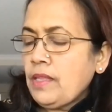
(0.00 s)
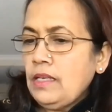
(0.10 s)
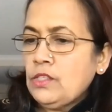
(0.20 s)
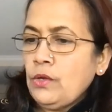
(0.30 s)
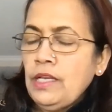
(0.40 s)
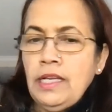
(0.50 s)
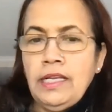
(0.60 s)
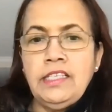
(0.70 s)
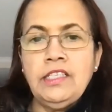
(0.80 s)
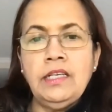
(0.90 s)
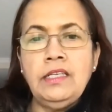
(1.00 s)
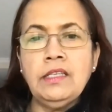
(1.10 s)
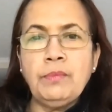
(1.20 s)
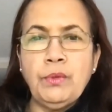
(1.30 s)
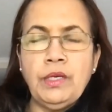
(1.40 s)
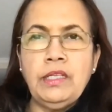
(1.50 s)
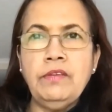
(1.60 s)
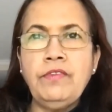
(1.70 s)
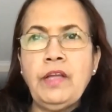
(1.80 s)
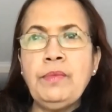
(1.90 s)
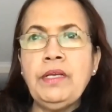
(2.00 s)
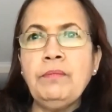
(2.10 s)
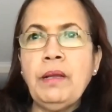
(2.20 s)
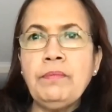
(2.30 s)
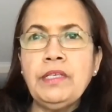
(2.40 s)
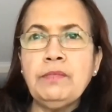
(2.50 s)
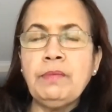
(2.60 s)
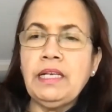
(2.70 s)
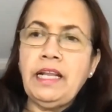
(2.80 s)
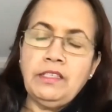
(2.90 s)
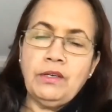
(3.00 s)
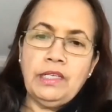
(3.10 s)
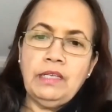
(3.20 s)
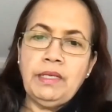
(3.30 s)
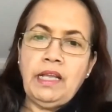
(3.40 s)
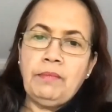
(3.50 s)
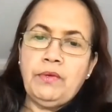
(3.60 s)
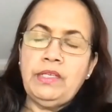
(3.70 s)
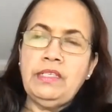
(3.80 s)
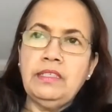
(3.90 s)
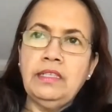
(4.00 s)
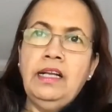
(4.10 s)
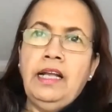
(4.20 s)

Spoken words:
so he initially supported the Fabian members, but later on he became critical.